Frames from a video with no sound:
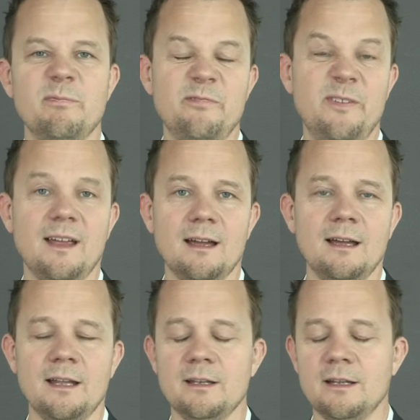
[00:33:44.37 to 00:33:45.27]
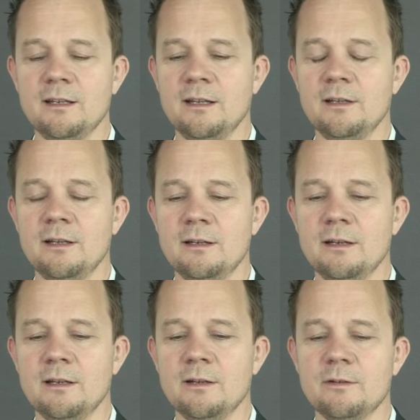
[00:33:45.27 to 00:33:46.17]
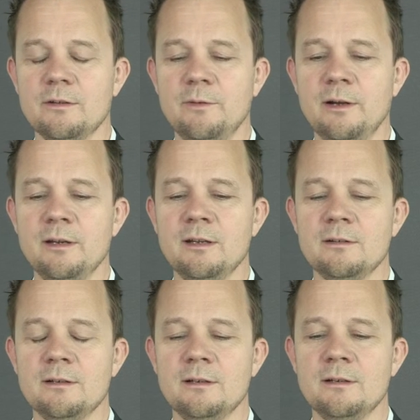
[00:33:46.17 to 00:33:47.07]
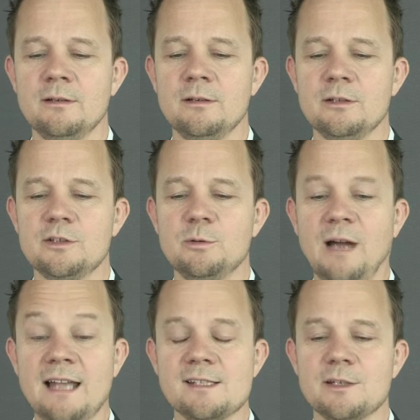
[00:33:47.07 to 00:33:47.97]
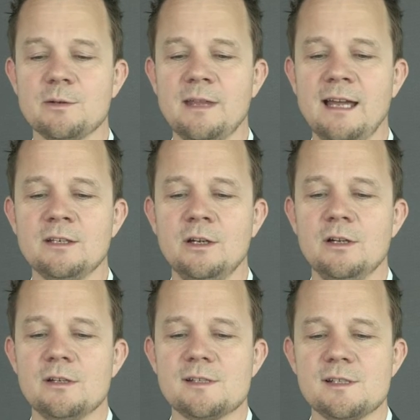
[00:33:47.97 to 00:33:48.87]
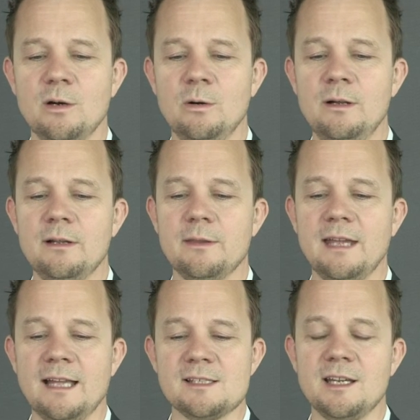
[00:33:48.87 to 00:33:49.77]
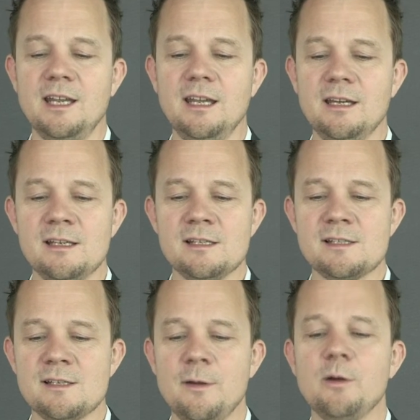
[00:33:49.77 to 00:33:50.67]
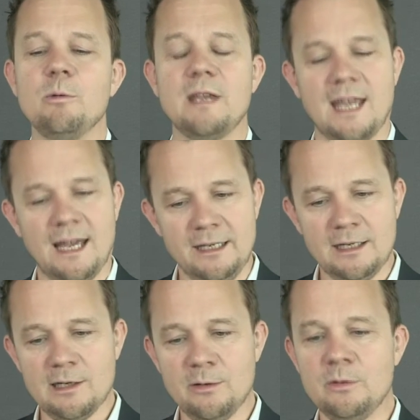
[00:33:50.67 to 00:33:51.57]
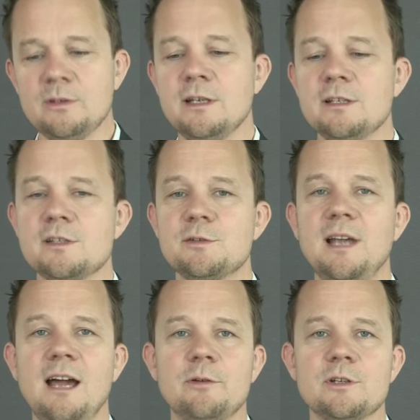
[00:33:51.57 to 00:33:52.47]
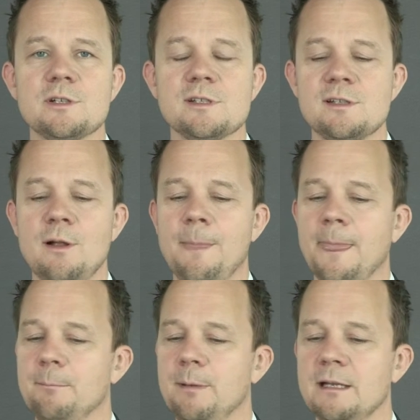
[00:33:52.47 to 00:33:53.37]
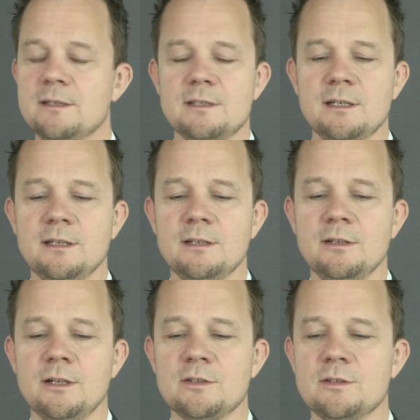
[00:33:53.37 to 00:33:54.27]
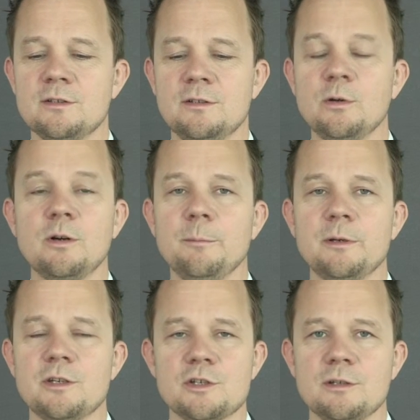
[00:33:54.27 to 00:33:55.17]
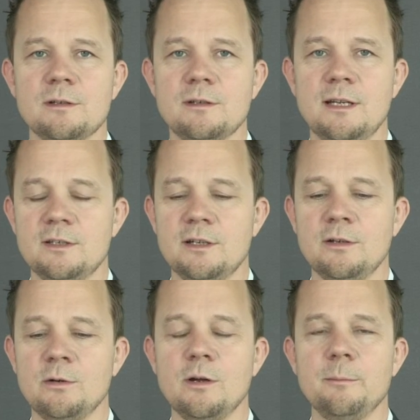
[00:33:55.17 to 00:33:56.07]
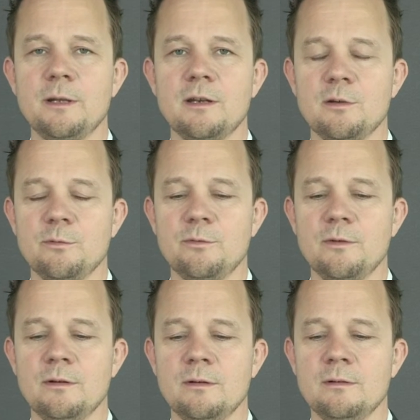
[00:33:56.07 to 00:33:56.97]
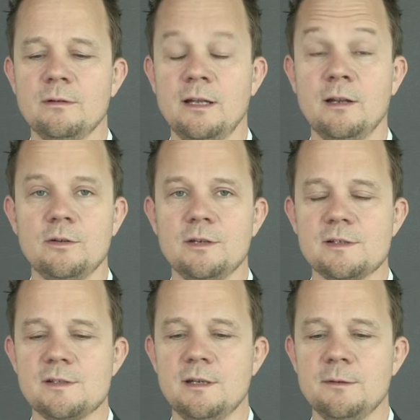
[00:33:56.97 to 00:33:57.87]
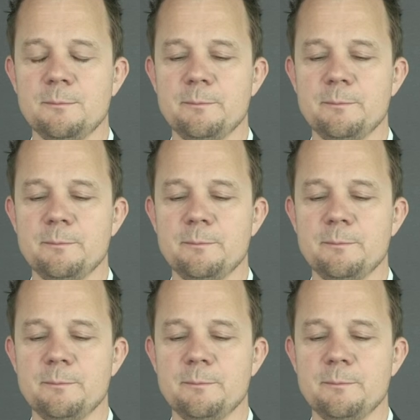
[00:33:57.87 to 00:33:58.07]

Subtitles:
figure and a very true answer to that. So the answer here is we can include industry averages, but no competition data, no competitive analytics here.